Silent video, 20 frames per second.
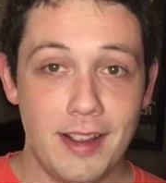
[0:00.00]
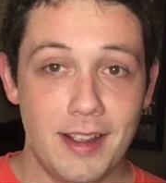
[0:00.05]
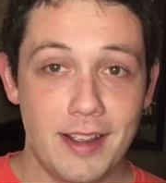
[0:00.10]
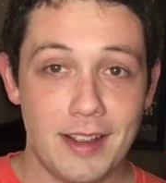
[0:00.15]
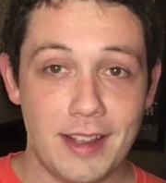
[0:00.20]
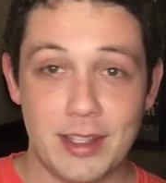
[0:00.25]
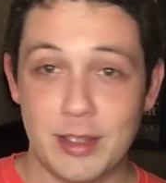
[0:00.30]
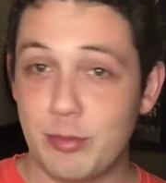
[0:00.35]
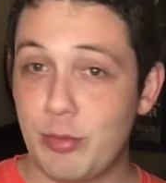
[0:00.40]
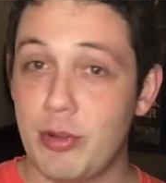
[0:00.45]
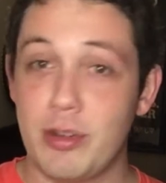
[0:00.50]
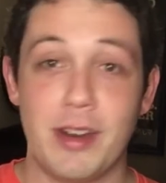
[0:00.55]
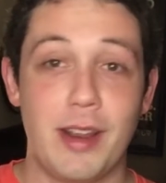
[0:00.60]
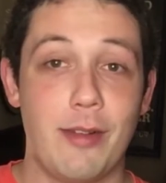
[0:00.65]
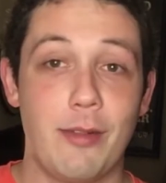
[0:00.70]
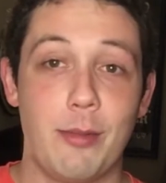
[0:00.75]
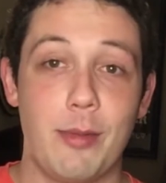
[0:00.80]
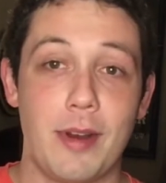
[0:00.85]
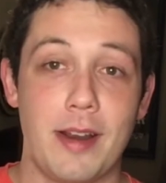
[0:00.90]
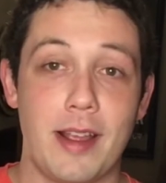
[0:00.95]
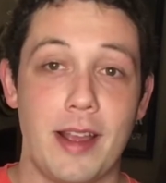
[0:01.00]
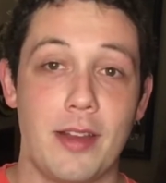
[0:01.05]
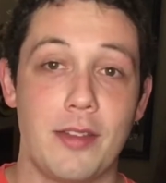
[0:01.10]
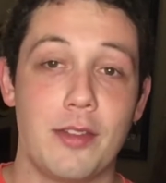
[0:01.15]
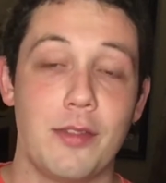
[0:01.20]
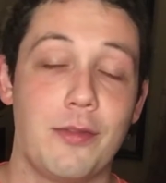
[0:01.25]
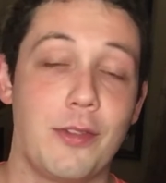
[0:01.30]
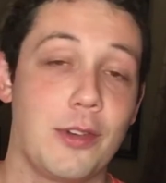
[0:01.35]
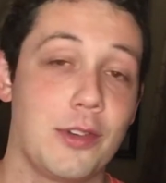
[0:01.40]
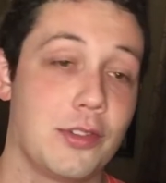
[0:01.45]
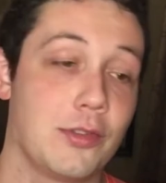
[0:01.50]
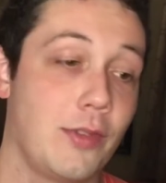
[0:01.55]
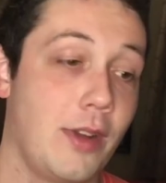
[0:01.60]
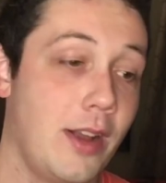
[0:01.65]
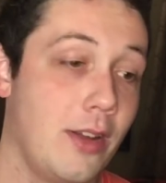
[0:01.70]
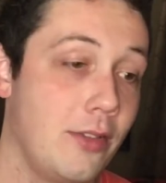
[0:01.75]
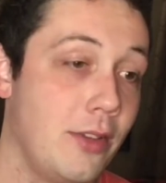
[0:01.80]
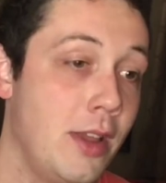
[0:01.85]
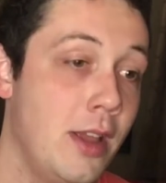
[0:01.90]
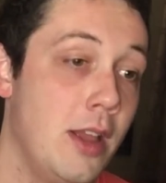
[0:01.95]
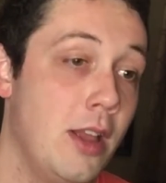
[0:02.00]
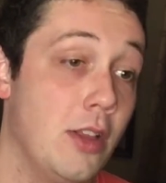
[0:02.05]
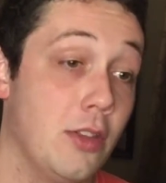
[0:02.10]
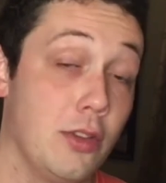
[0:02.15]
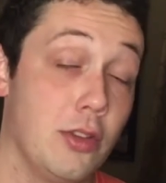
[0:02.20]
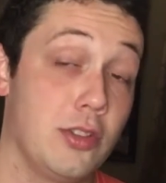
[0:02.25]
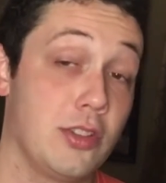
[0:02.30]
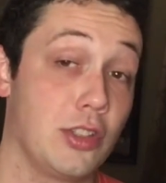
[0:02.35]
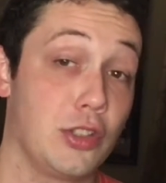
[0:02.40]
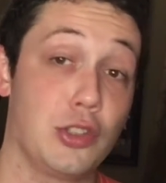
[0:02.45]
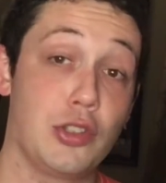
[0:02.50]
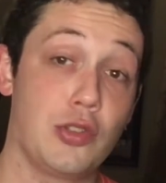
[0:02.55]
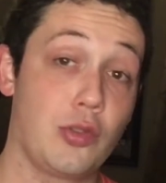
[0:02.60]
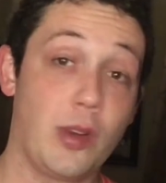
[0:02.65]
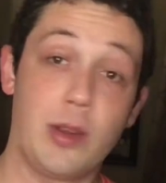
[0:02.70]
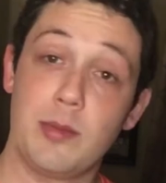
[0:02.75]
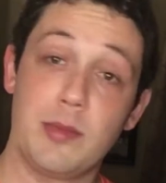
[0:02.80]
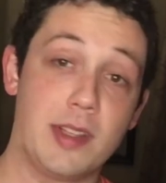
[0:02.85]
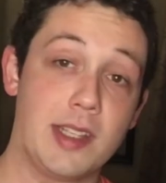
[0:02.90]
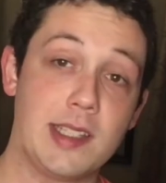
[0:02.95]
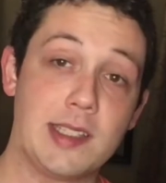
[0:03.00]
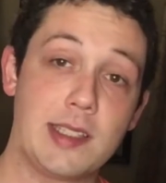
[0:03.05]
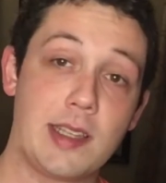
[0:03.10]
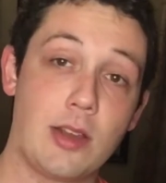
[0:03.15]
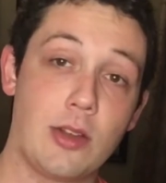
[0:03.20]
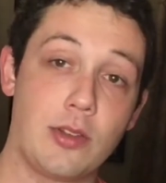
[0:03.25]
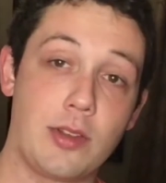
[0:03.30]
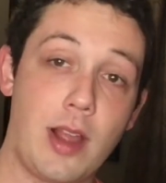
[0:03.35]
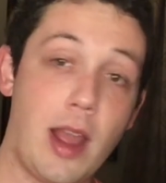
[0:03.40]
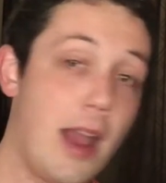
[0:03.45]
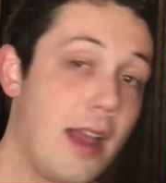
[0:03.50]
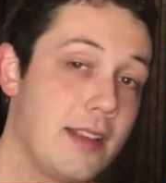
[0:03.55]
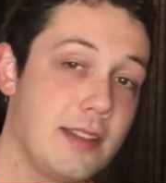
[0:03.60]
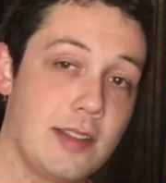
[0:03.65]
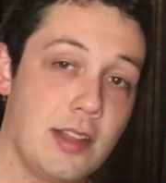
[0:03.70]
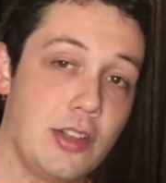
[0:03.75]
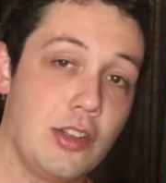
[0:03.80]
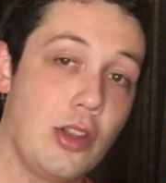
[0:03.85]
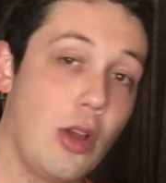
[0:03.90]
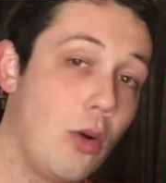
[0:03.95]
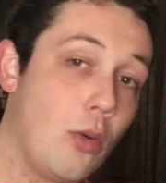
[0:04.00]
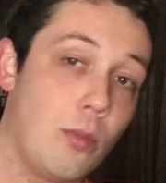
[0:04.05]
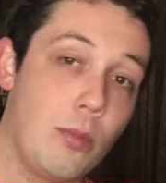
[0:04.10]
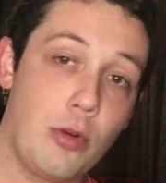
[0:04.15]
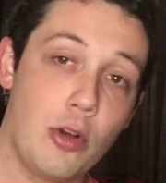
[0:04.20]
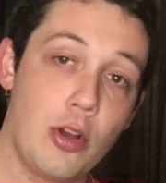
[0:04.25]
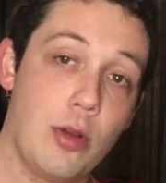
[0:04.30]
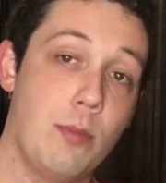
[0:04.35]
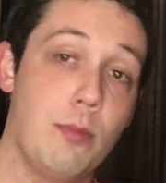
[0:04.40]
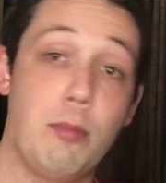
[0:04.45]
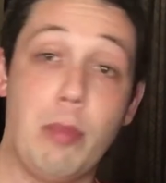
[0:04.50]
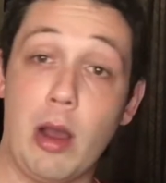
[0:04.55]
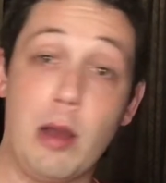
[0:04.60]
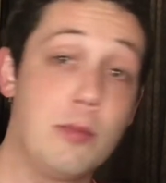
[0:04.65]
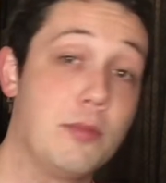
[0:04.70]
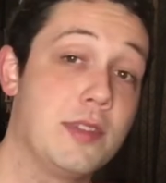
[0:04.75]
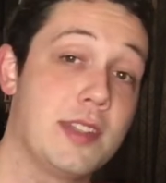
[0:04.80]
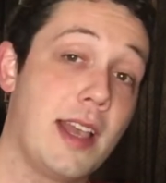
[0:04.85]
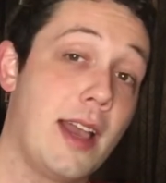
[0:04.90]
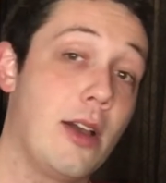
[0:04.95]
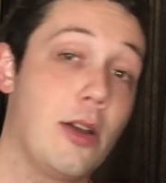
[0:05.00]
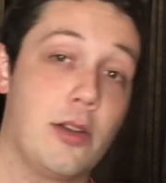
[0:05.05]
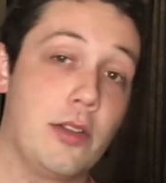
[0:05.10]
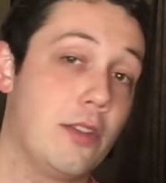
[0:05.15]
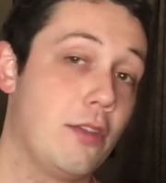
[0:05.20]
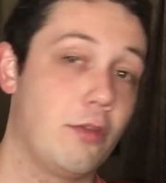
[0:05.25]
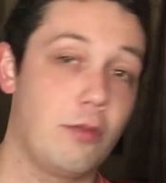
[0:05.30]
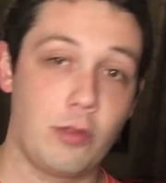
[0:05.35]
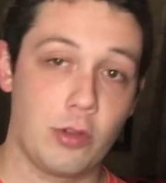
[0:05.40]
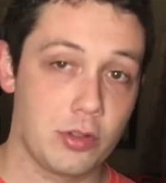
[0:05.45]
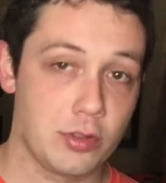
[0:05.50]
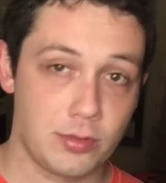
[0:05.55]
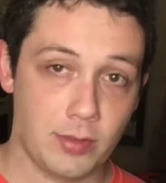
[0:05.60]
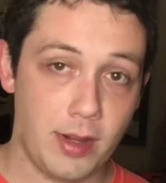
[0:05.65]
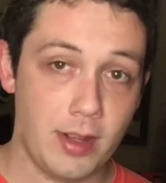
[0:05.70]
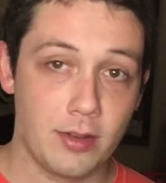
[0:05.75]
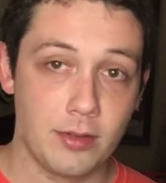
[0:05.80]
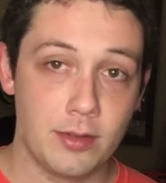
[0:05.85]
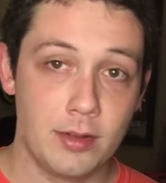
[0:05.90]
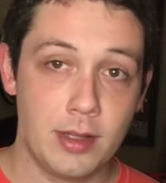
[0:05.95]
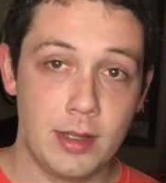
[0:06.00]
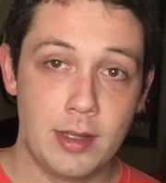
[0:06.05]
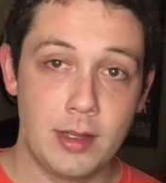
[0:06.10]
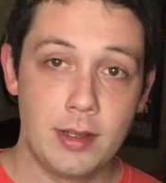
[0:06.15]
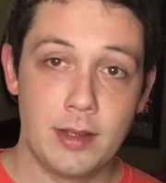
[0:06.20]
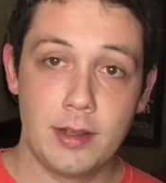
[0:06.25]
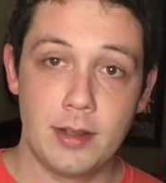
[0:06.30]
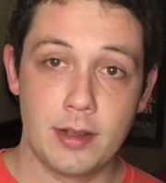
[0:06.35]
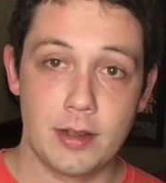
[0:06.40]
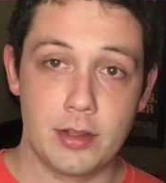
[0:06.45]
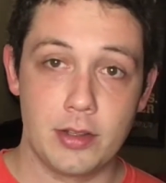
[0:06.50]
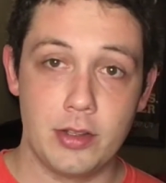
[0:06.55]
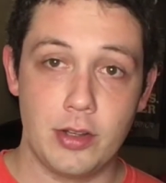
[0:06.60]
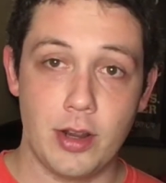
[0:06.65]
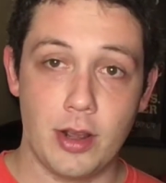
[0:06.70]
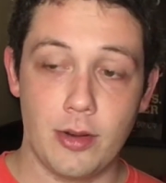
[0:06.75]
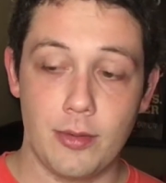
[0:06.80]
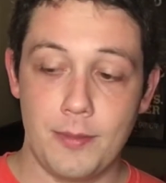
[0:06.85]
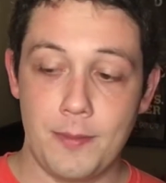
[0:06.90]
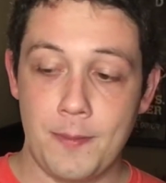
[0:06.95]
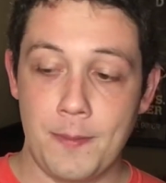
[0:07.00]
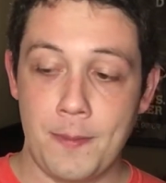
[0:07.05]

He's putting everybody out in the first round. There's extremely skilled guys that don't put bums out in the first round, you know?